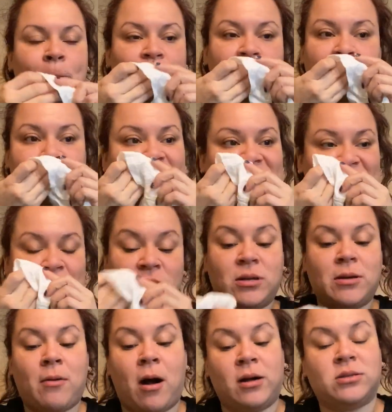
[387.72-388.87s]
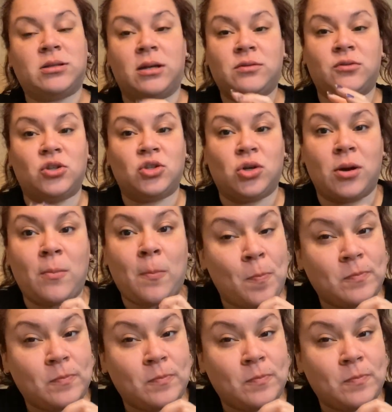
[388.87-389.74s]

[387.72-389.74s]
This could use some hot sauce for sure.